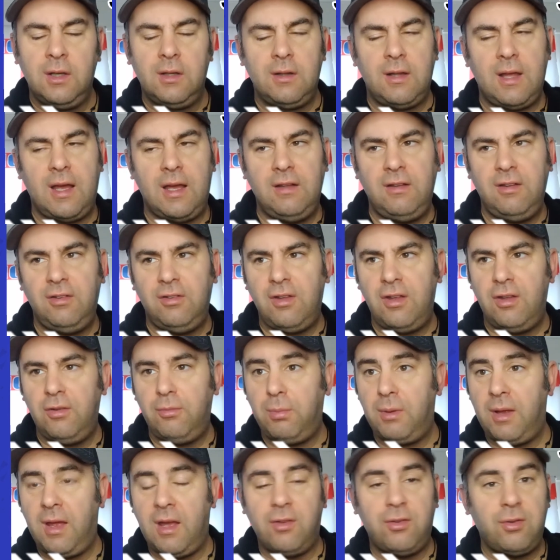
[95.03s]
that he deserves,
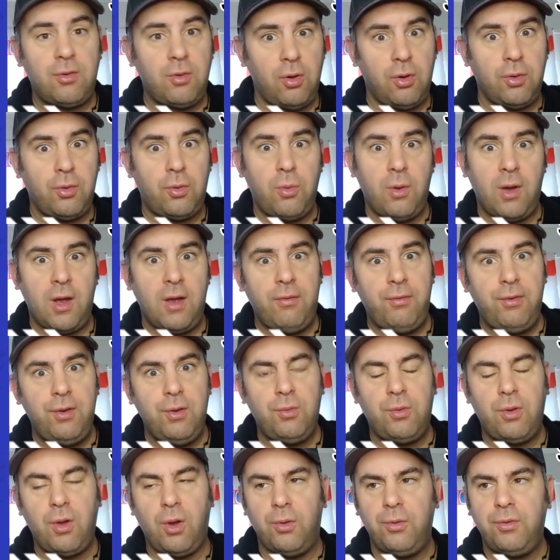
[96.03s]
but he has scored quite a few
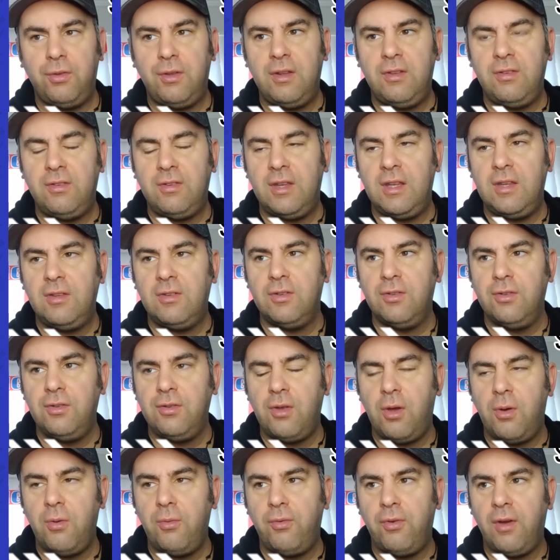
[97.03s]
goals this season
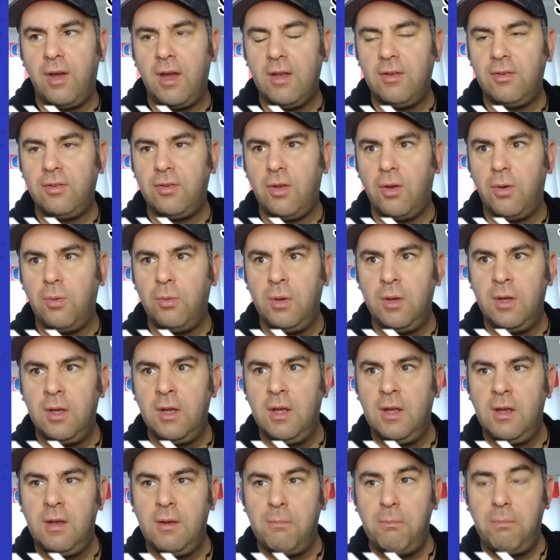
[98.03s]
so far. So
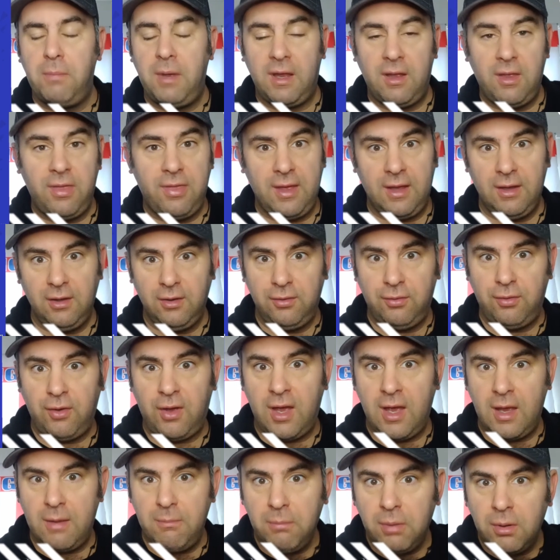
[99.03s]
big things for
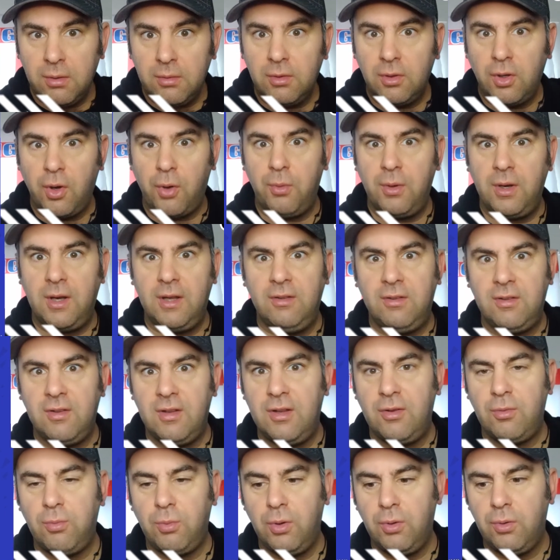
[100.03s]
him going into
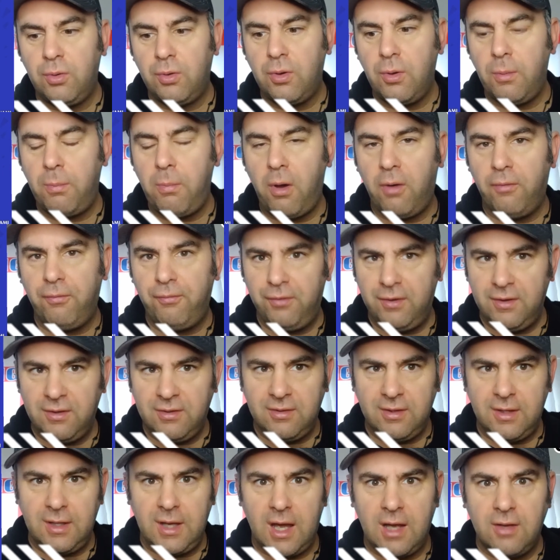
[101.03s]
this World Cup.
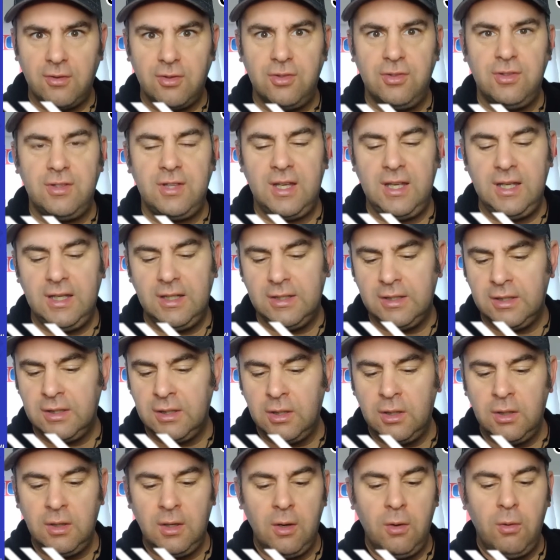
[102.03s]
Obviously Argentina
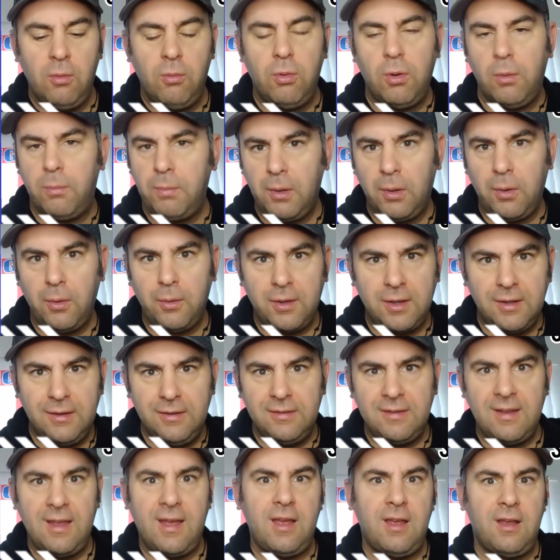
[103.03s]
will be looking
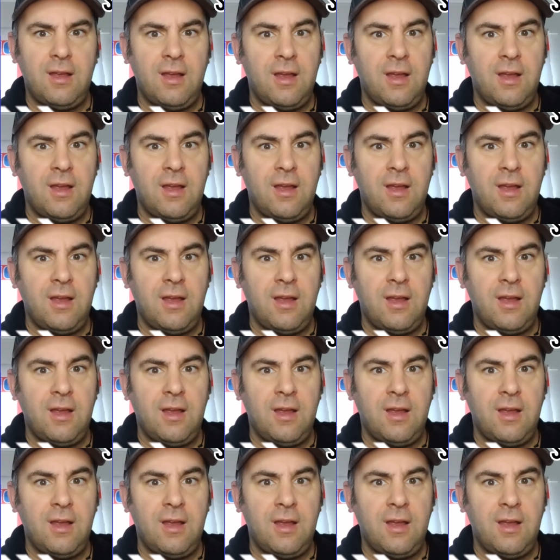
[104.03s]
to